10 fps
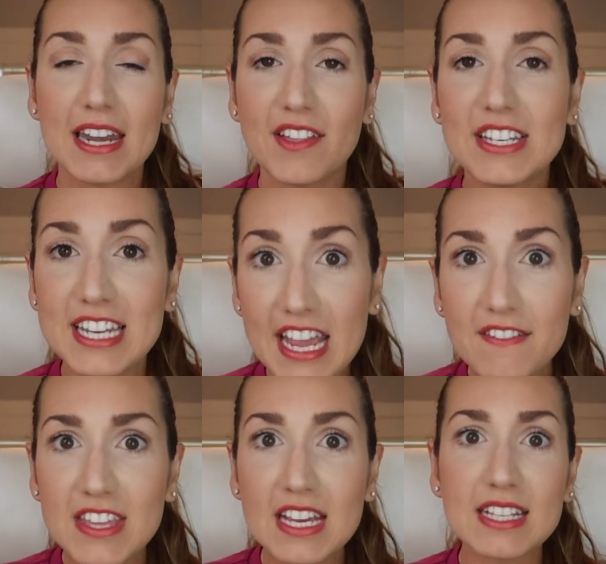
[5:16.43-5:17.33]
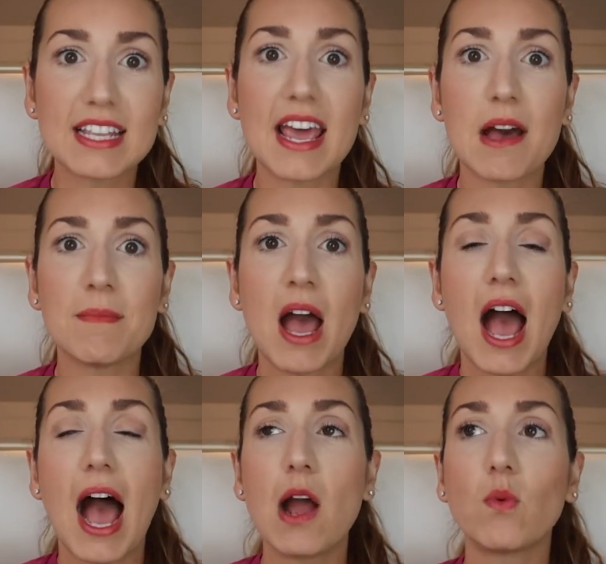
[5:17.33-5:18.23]
Now, the day of the exam,
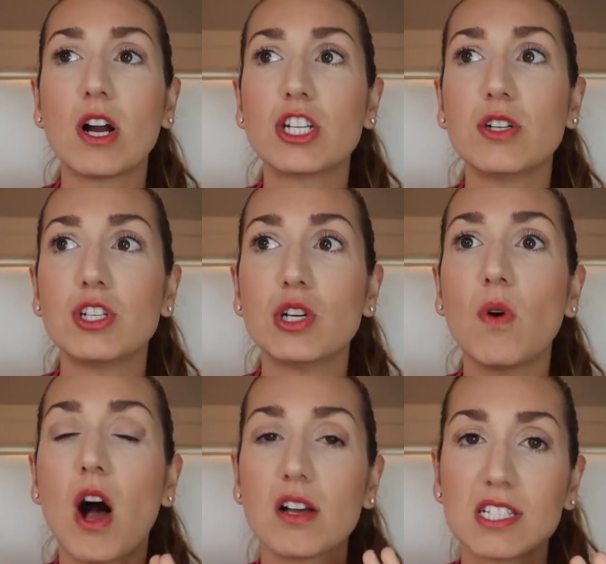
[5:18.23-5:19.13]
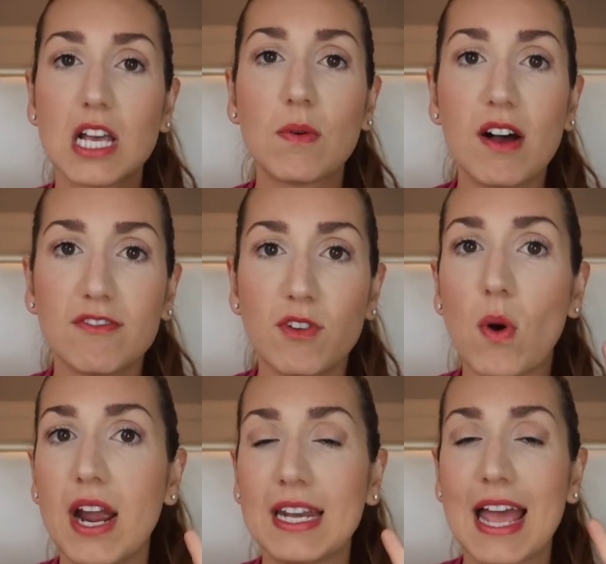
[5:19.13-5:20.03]
I want you to also
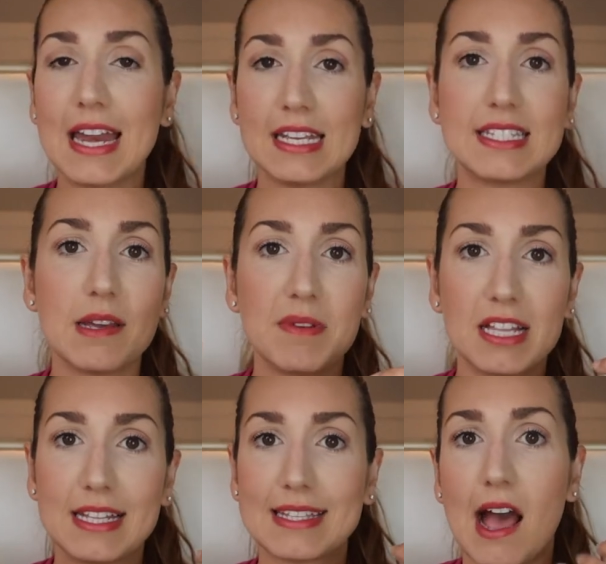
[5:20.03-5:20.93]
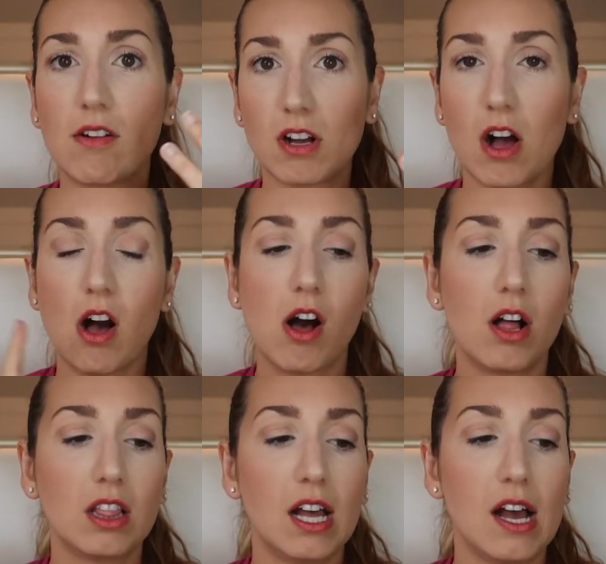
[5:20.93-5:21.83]
avoid any stimulants,
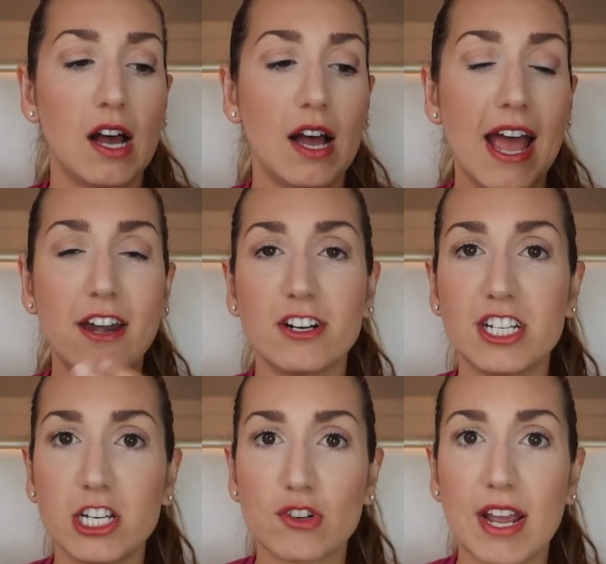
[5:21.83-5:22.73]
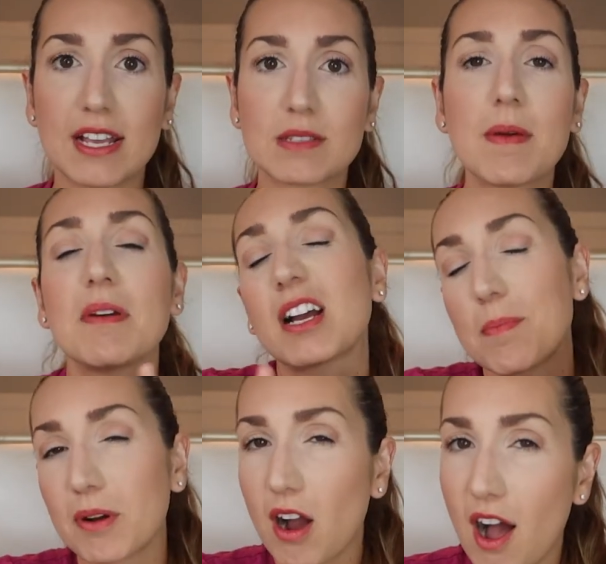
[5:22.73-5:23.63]
alcohol, energy drinks, maybe a
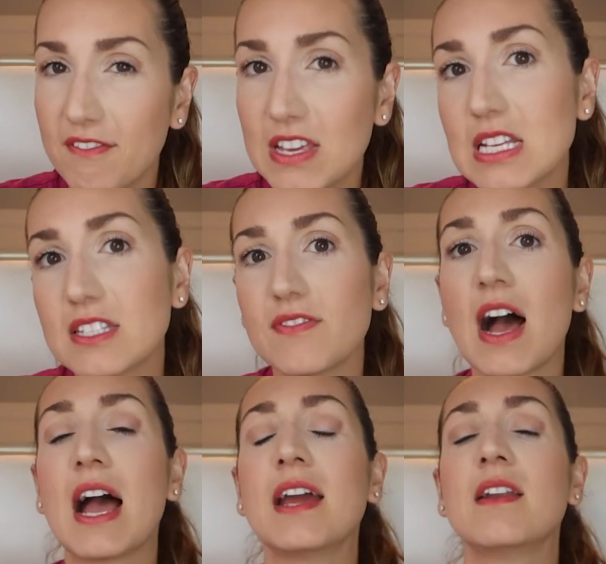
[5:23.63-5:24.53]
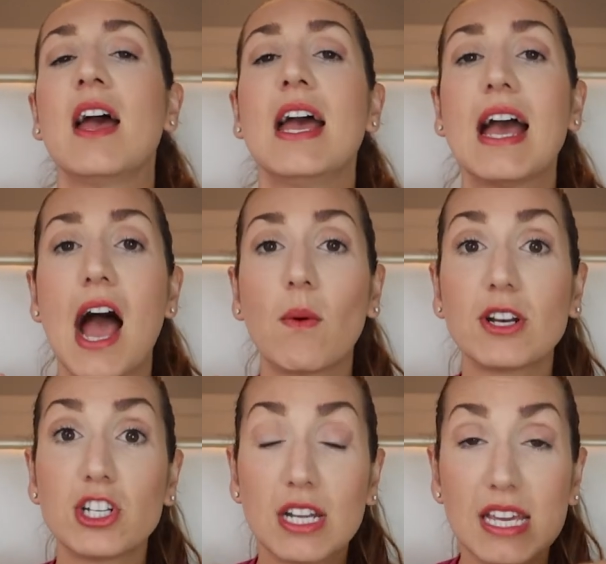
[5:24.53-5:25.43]
cup of coffee is fine. I
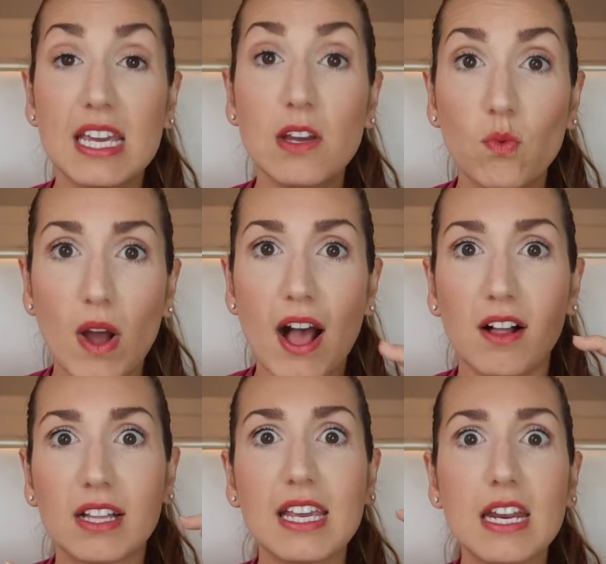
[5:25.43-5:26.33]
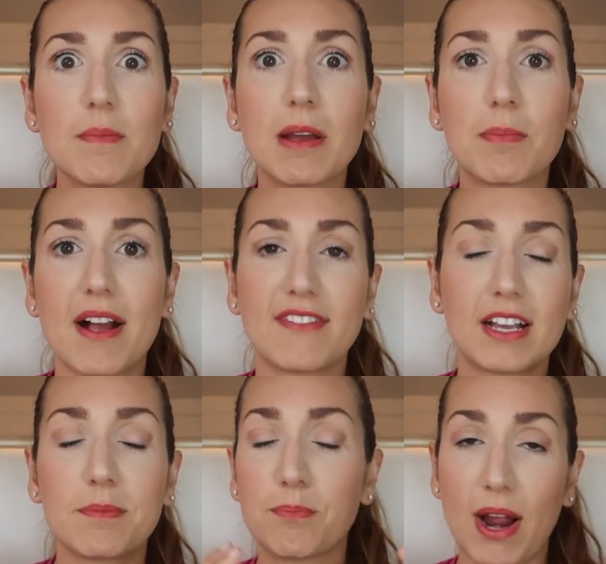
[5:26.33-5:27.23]
want you to eat well, eat a big
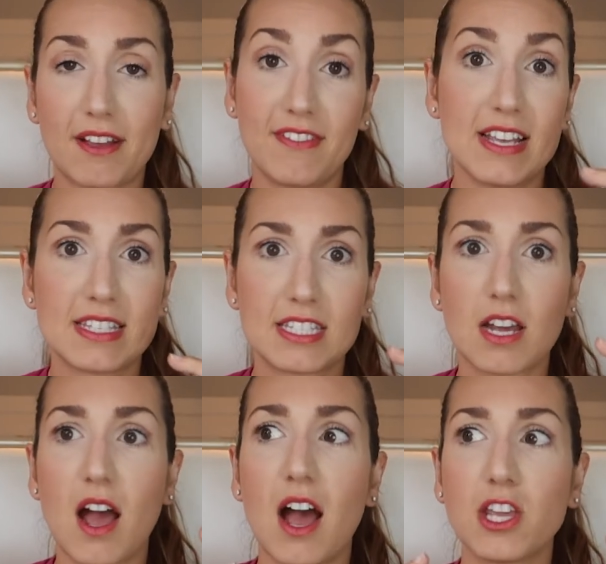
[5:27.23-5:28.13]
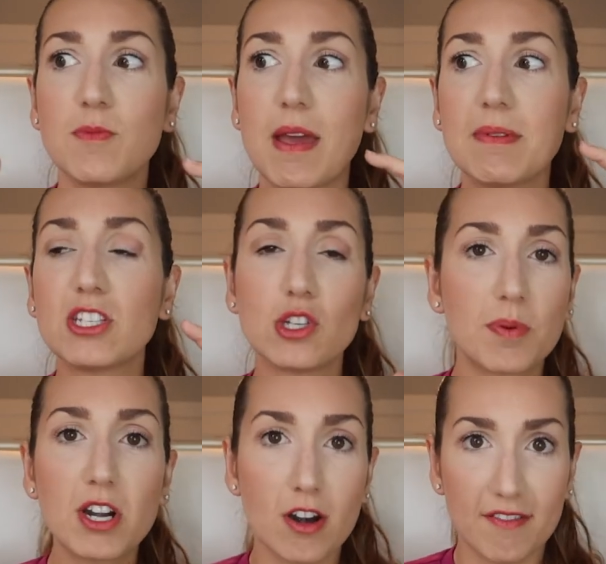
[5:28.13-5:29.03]
breakfast. You may be
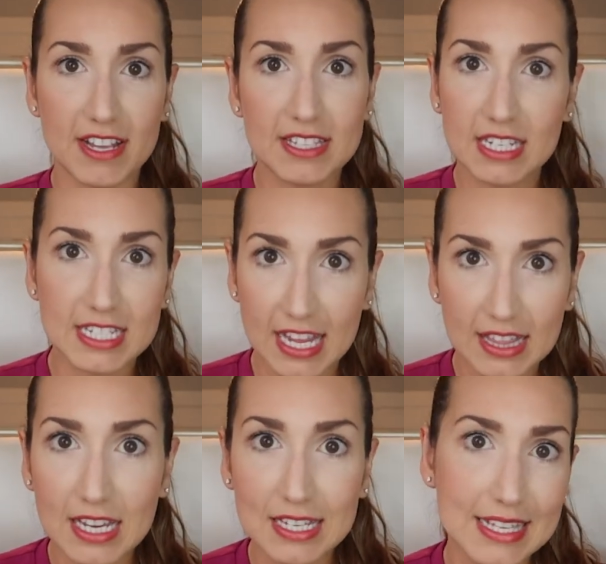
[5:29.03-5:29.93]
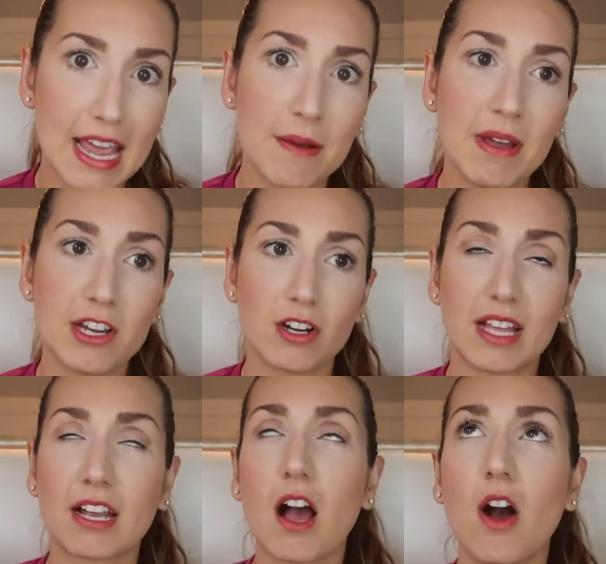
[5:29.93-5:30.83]
super nervous to take the exam and you're
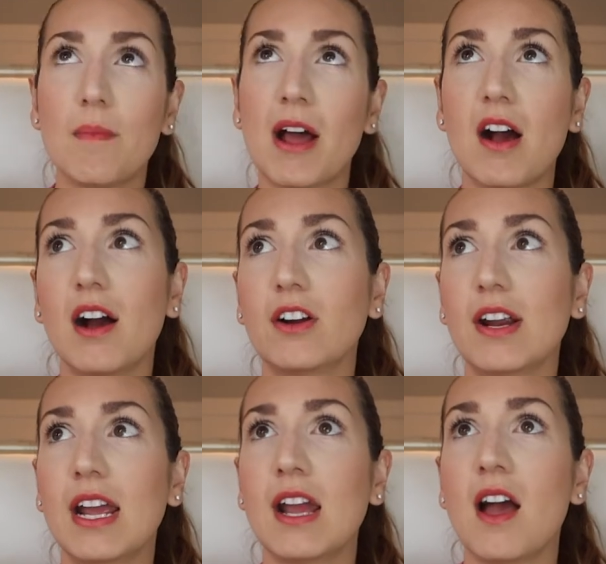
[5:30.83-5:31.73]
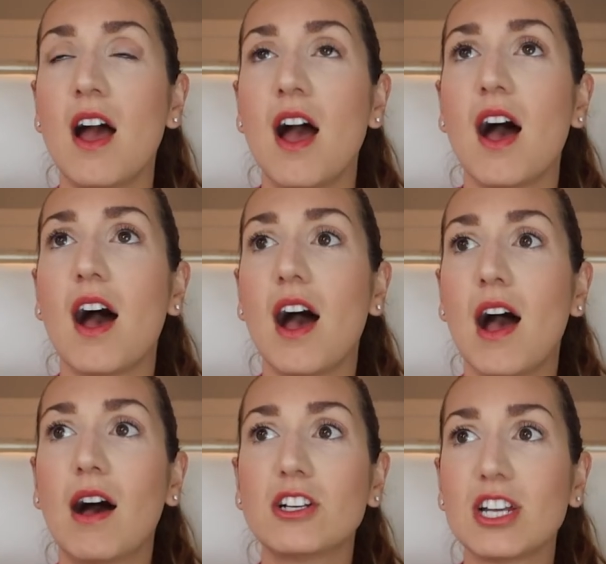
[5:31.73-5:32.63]
like, oh, I'm not hungry,
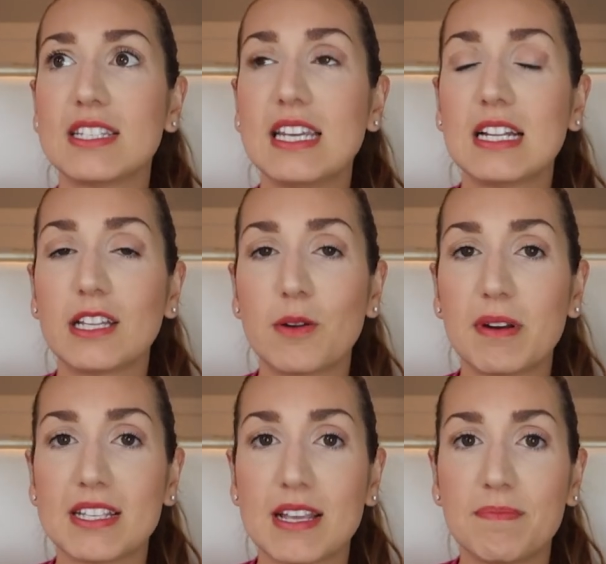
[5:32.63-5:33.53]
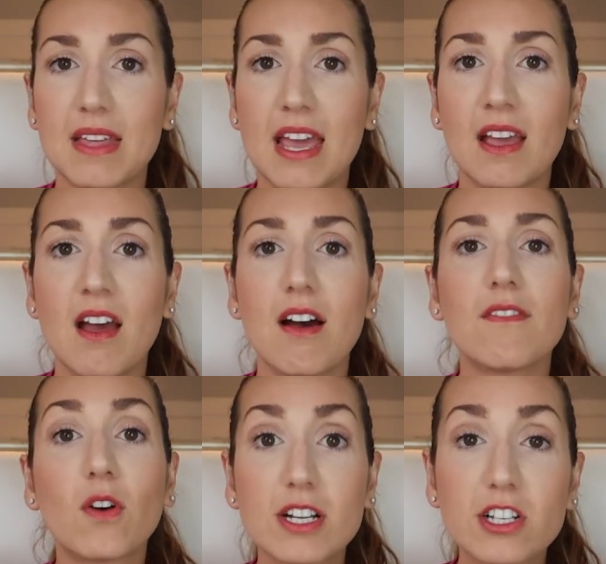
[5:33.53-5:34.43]
I'll just eat a little bit of something.
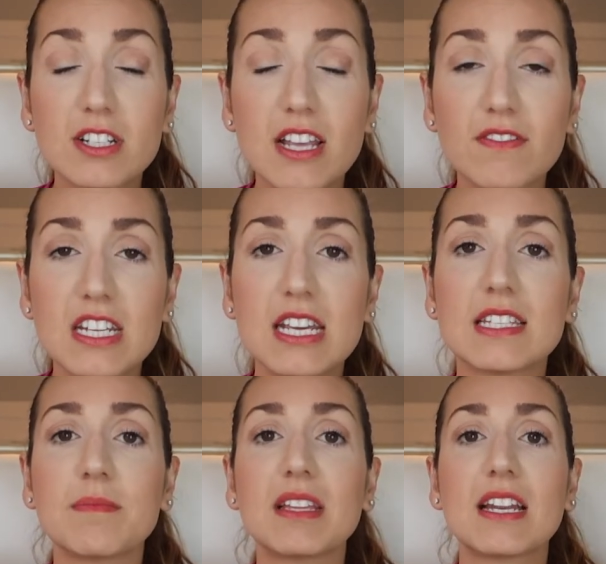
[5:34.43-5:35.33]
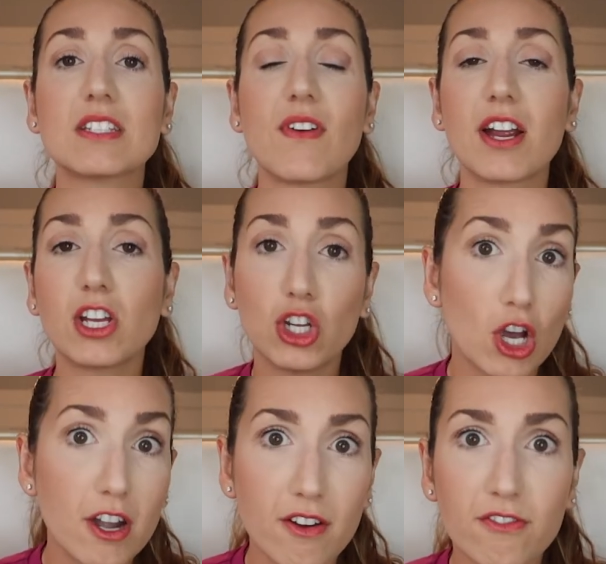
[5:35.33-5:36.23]
Force yourself to eat something that is very
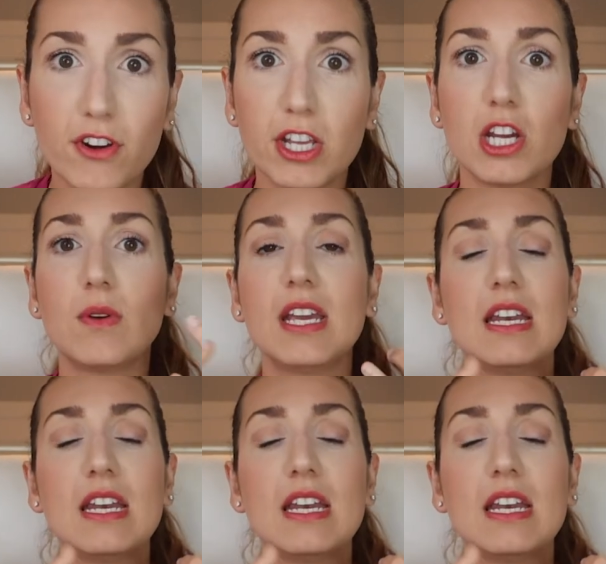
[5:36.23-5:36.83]
good for you.